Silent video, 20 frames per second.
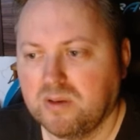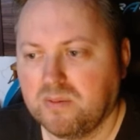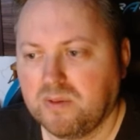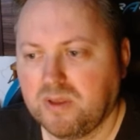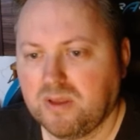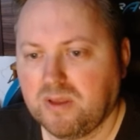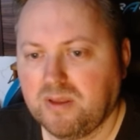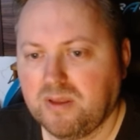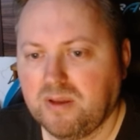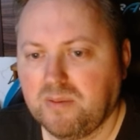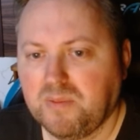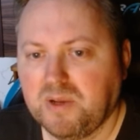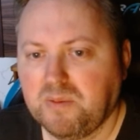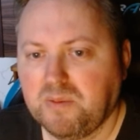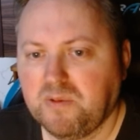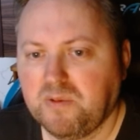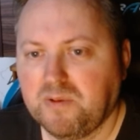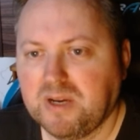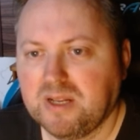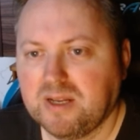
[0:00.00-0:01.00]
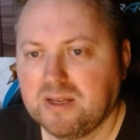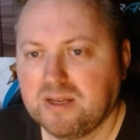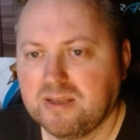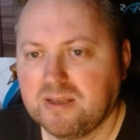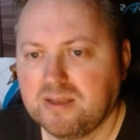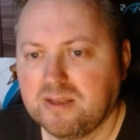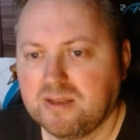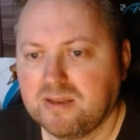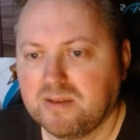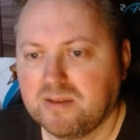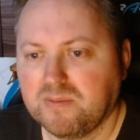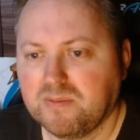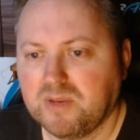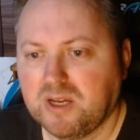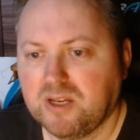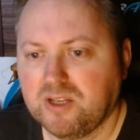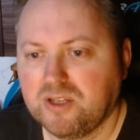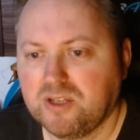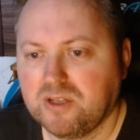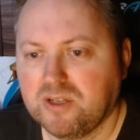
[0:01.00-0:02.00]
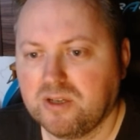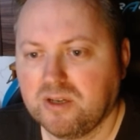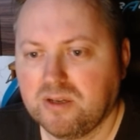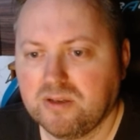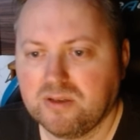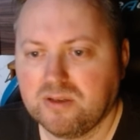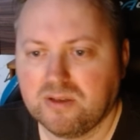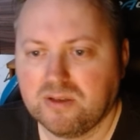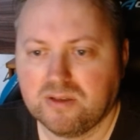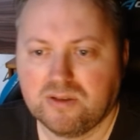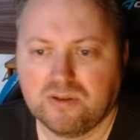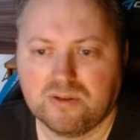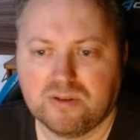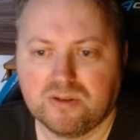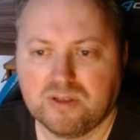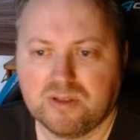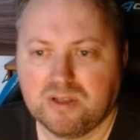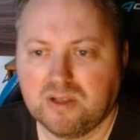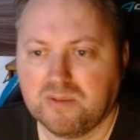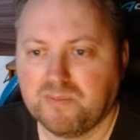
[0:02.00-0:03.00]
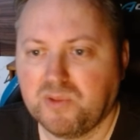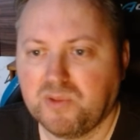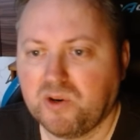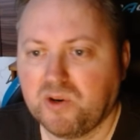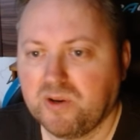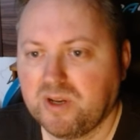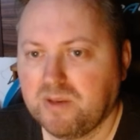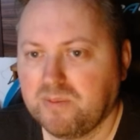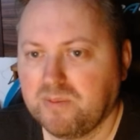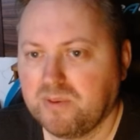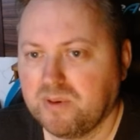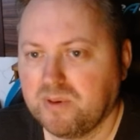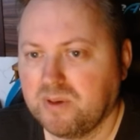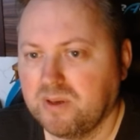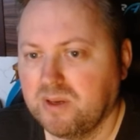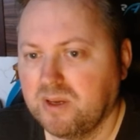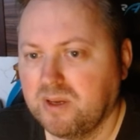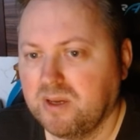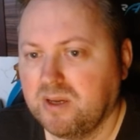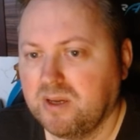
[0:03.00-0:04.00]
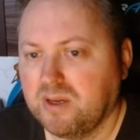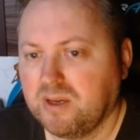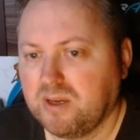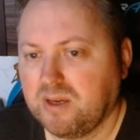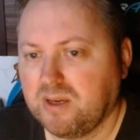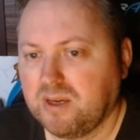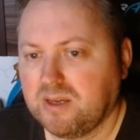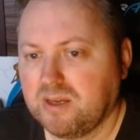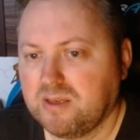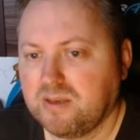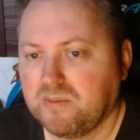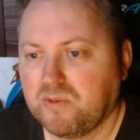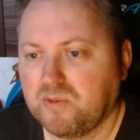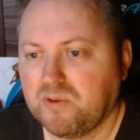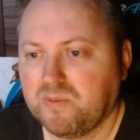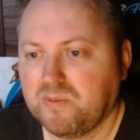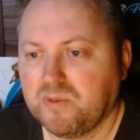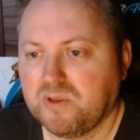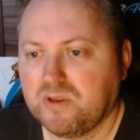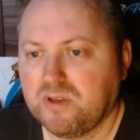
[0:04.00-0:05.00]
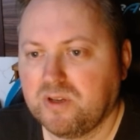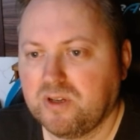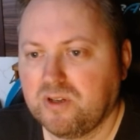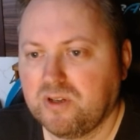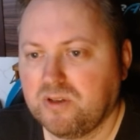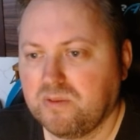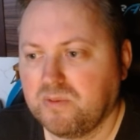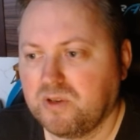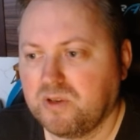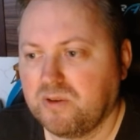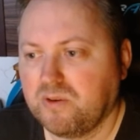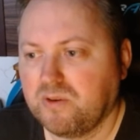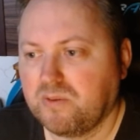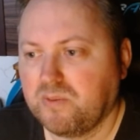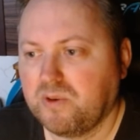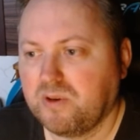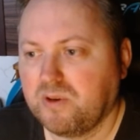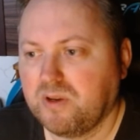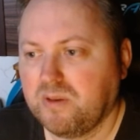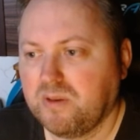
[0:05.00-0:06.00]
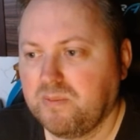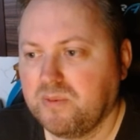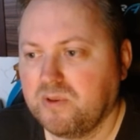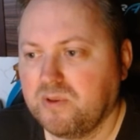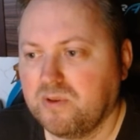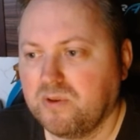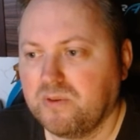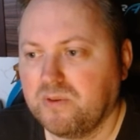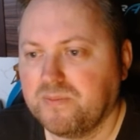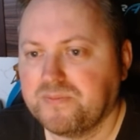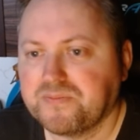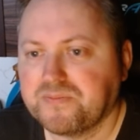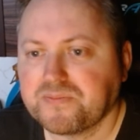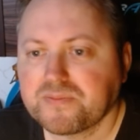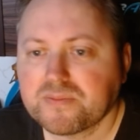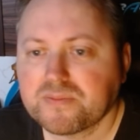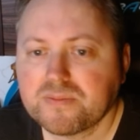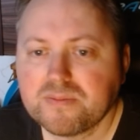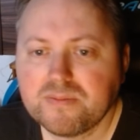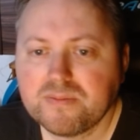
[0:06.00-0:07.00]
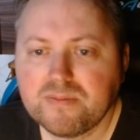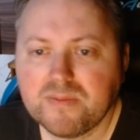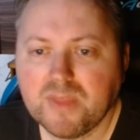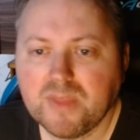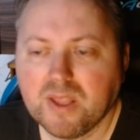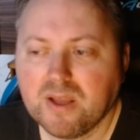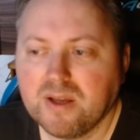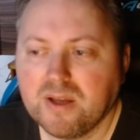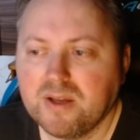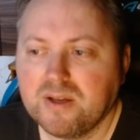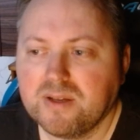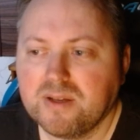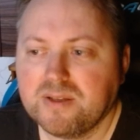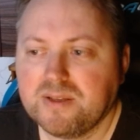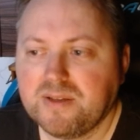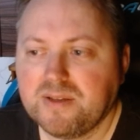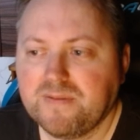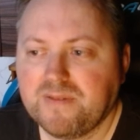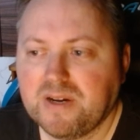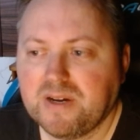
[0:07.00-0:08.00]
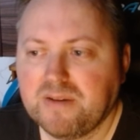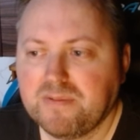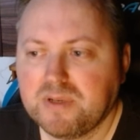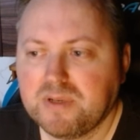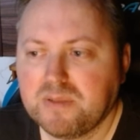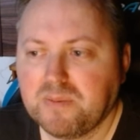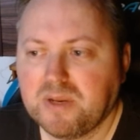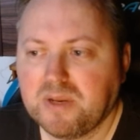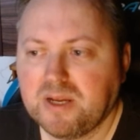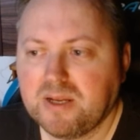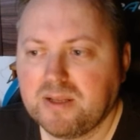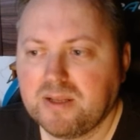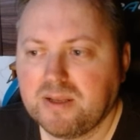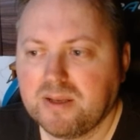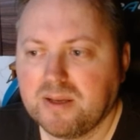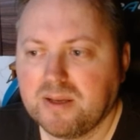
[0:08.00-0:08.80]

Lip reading: I think maybe white has still some edge, yeah, since you're still pawn up. He has some compensation, but you're pawn up. So c5 was played,